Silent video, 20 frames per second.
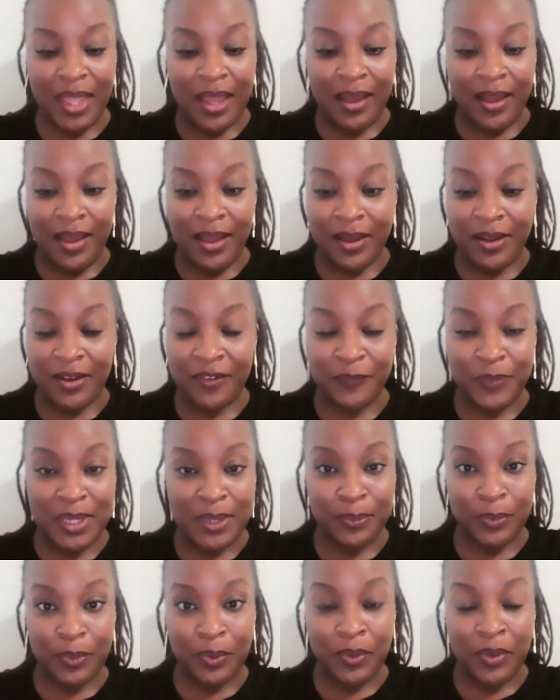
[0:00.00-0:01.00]
of
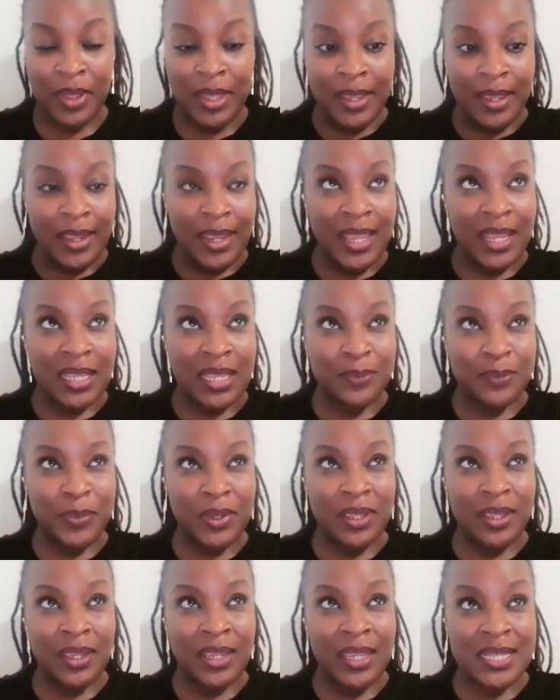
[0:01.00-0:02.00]
people. It can
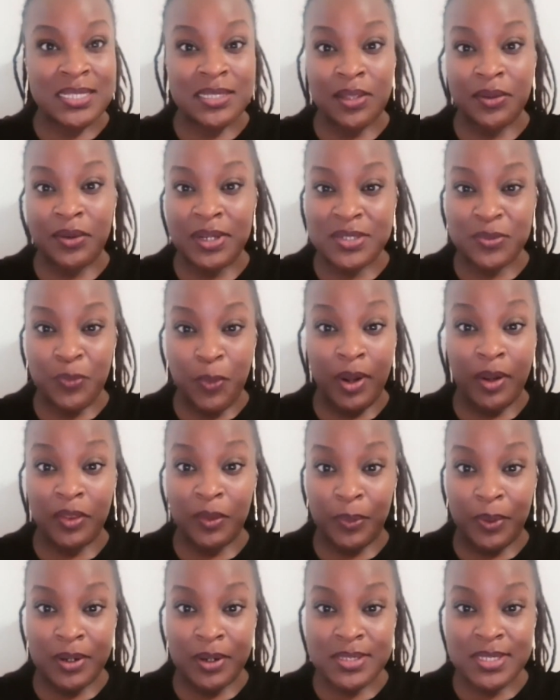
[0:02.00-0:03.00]
be as little as one
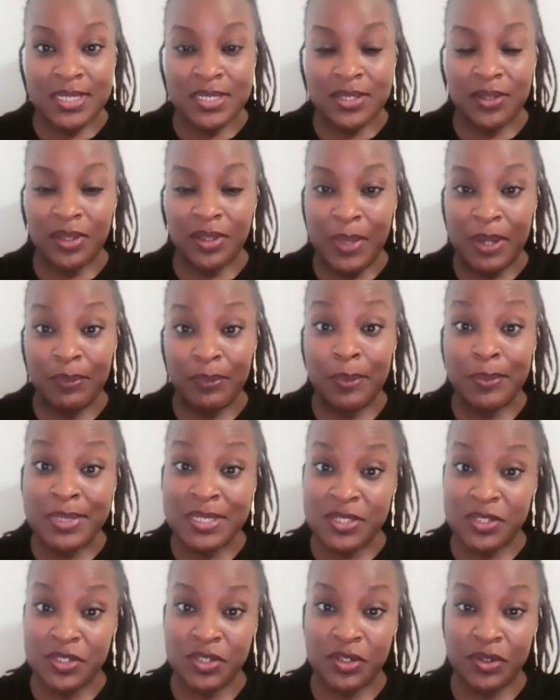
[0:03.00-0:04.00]
other person, so the minimum
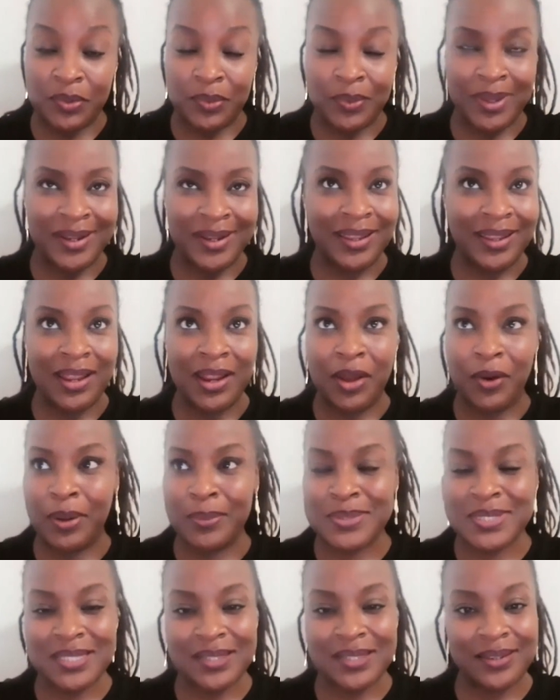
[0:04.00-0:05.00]
is two, and it can go
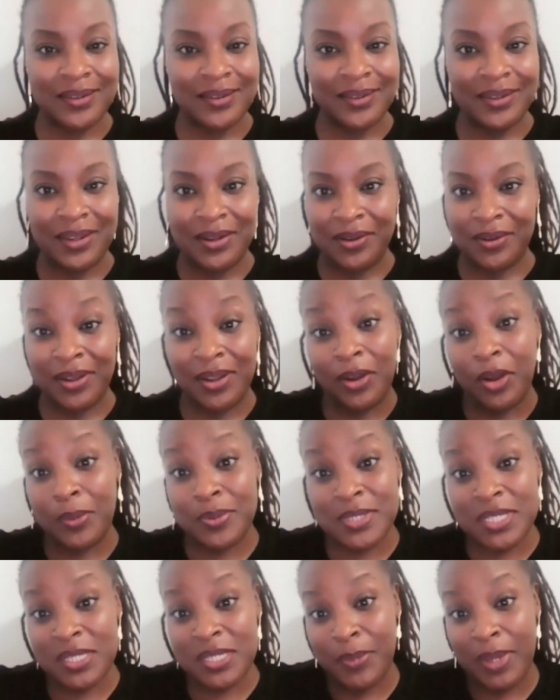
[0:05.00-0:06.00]
up to, it can go
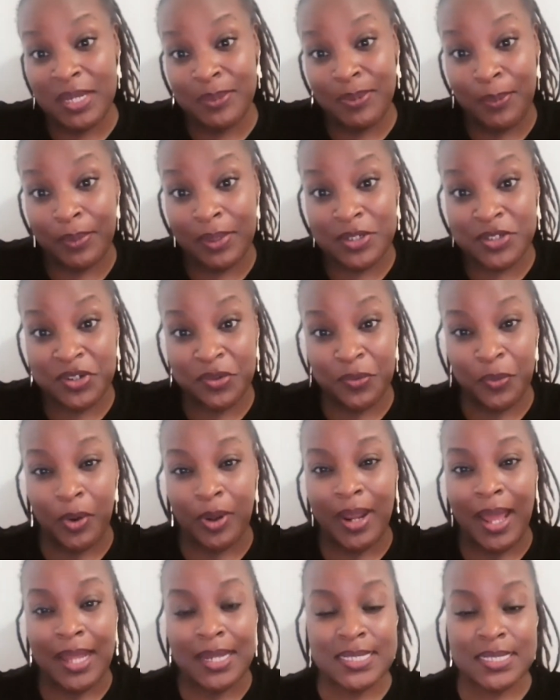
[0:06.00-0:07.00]
up to as many people as you
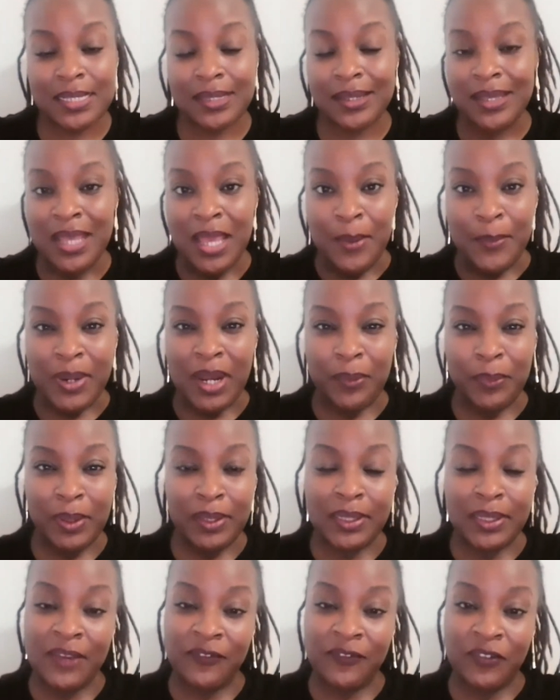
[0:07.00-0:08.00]
want, honestly. But I
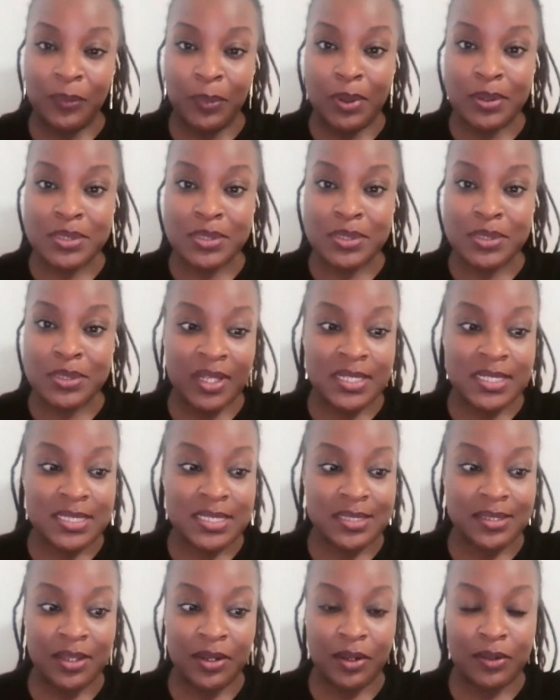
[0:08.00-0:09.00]
really think for most of
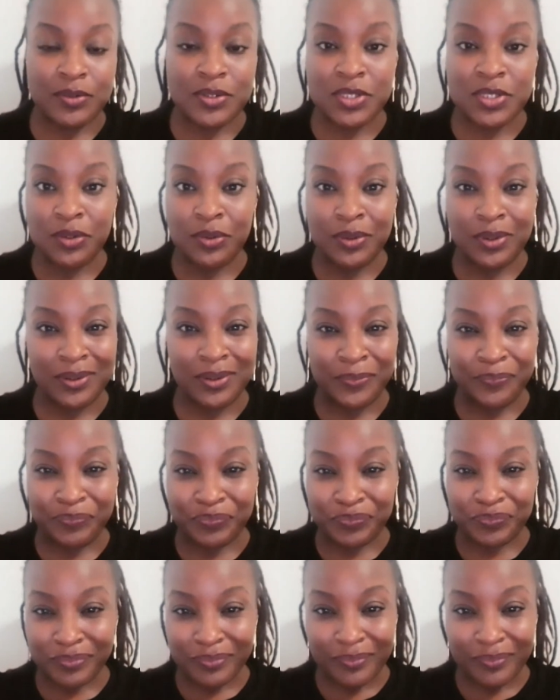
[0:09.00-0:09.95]
us, two to